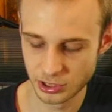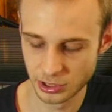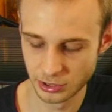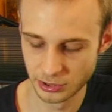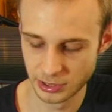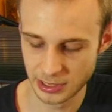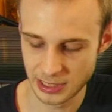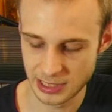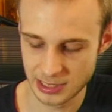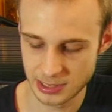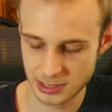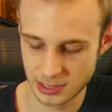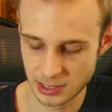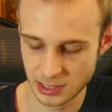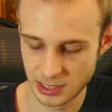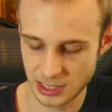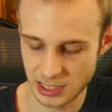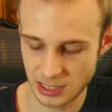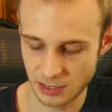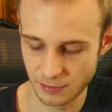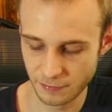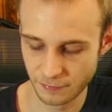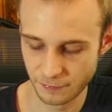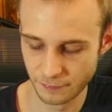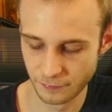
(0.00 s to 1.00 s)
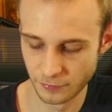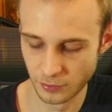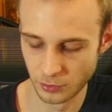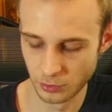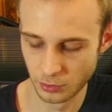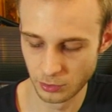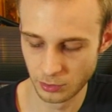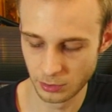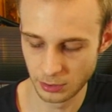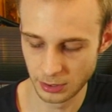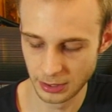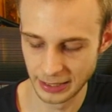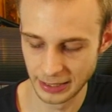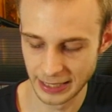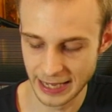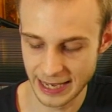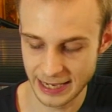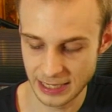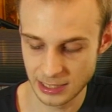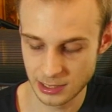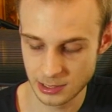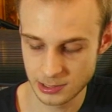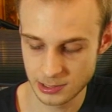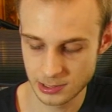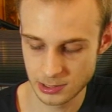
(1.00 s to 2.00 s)
on is the four
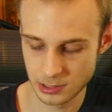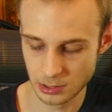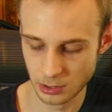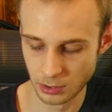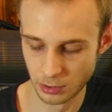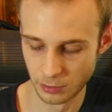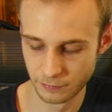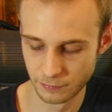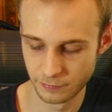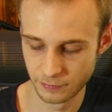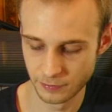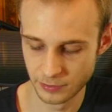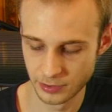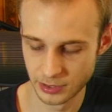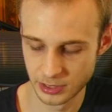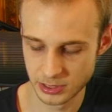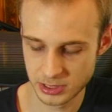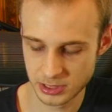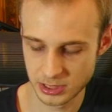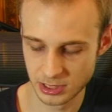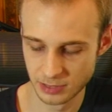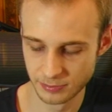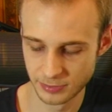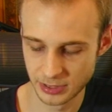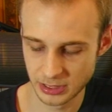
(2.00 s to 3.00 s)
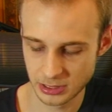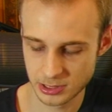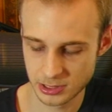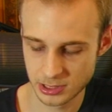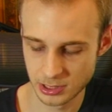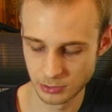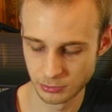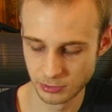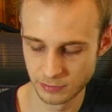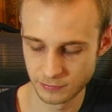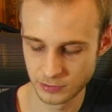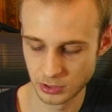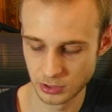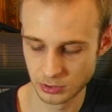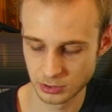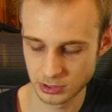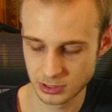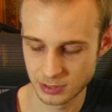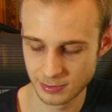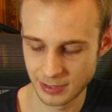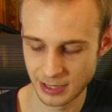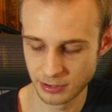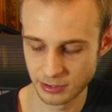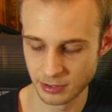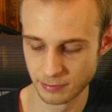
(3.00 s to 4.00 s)
layers of the stomach. So we've
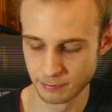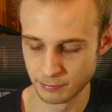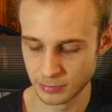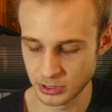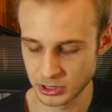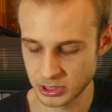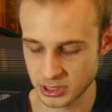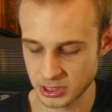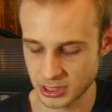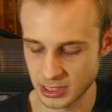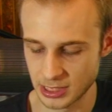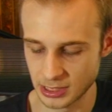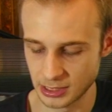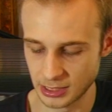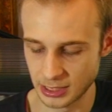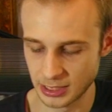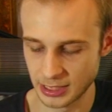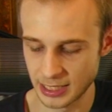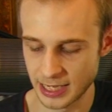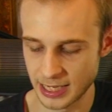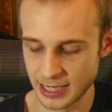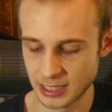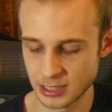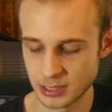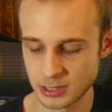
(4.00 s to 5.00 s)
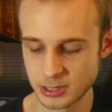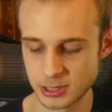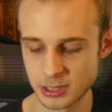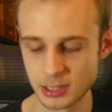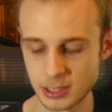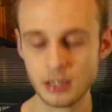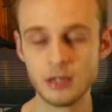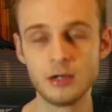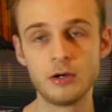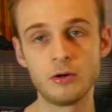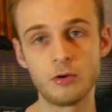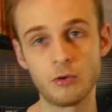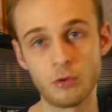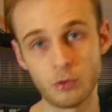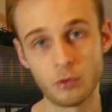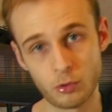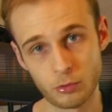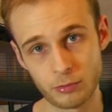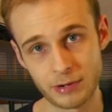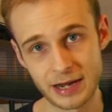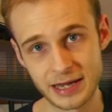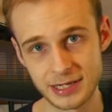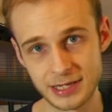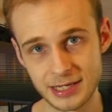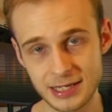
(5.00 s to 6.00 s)
talked about the muscular layers
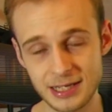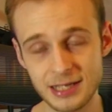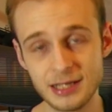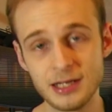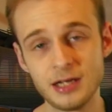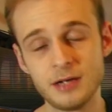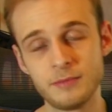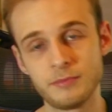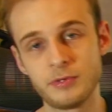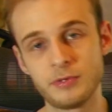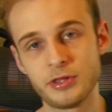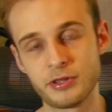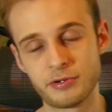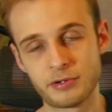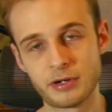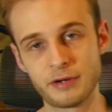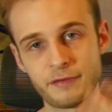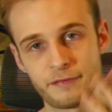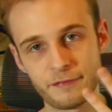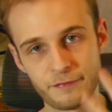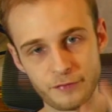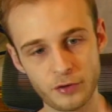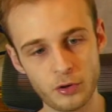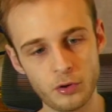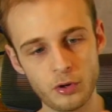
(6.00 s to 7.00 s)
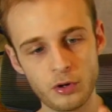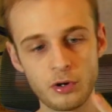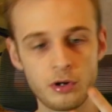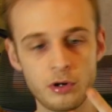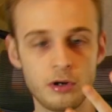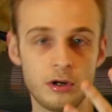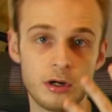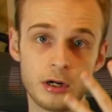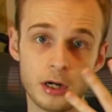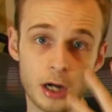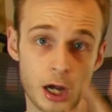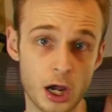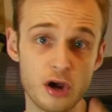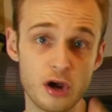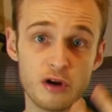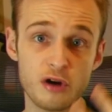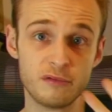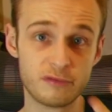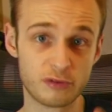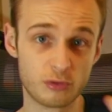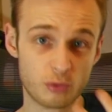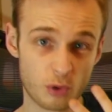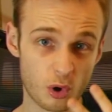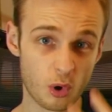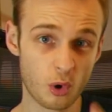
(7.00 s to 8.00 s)
already, but there are four
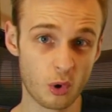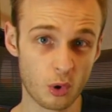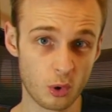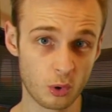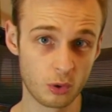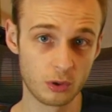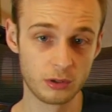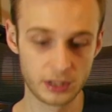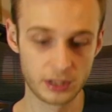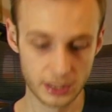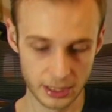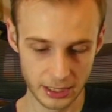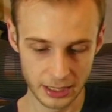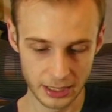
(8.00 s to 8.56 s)
overall